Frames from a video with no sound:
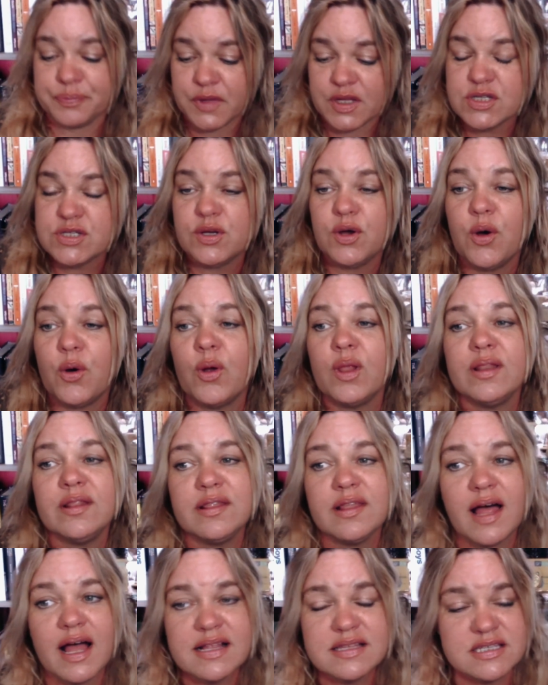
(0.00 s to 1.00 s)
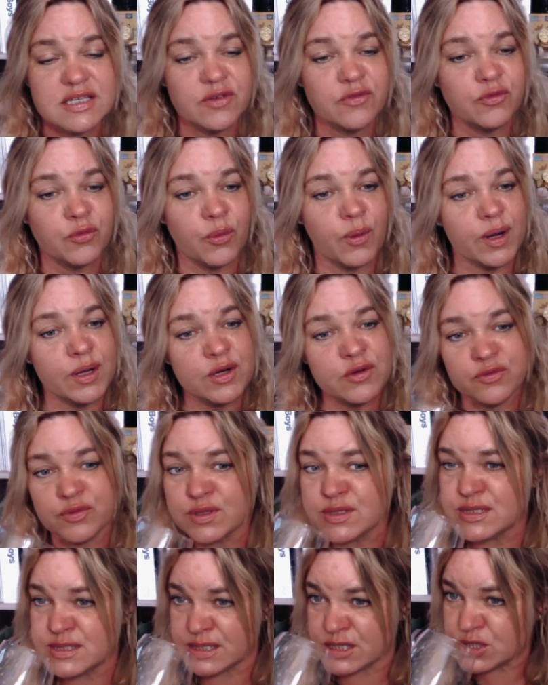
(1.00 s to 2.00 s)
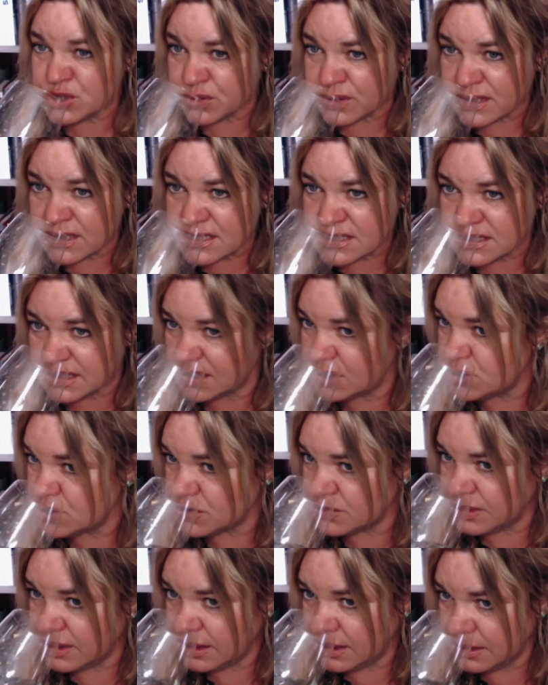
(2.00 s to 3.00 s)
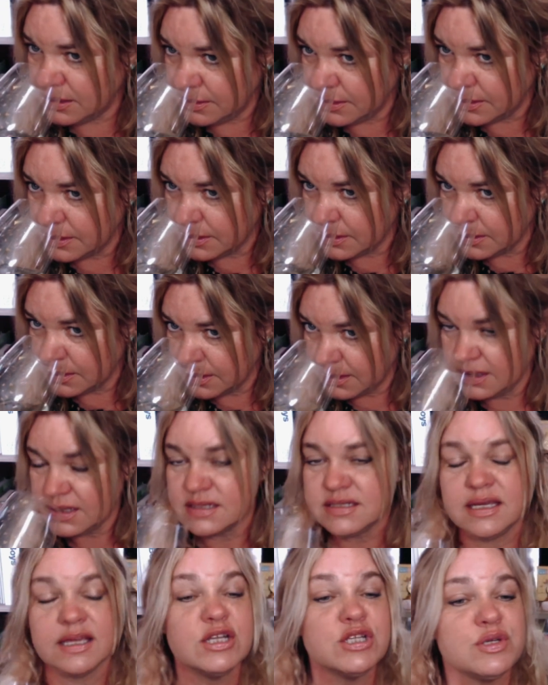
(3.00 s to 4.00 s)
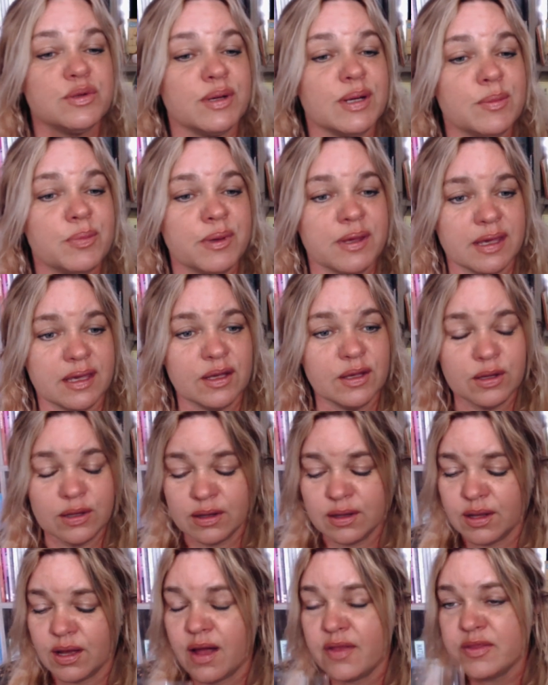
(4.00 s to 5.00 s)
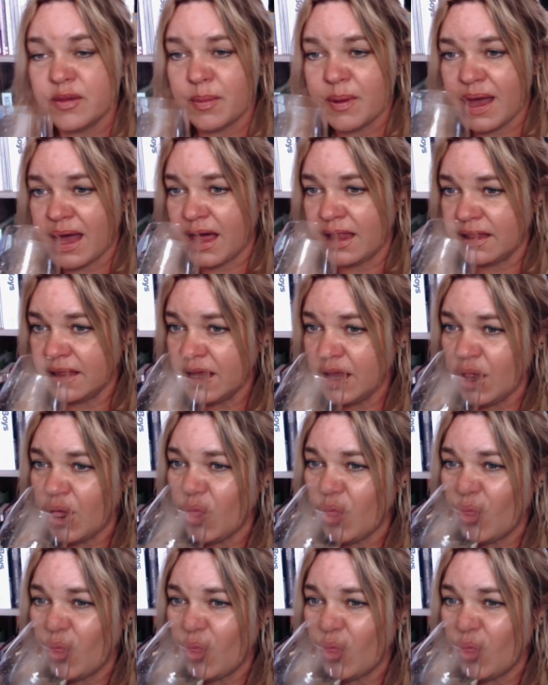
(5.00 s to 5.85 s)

So lots of wonderful citrus, tangerine peel on the palate.